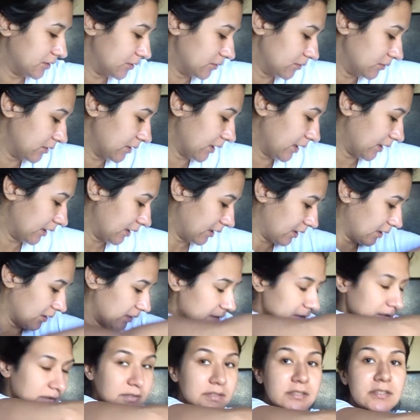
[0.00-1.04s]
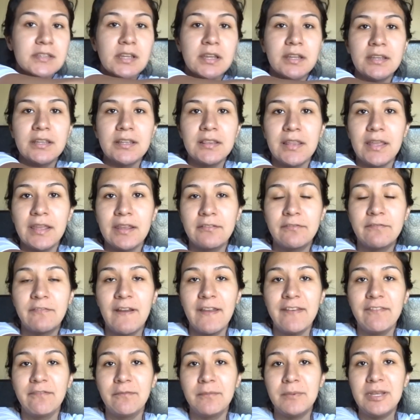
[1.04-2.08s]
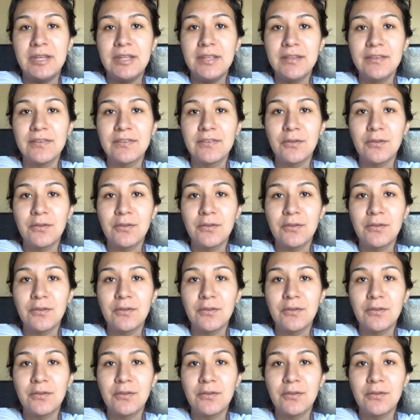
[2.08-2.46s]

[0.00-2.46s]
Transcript: to like get this done in like 5 minutes.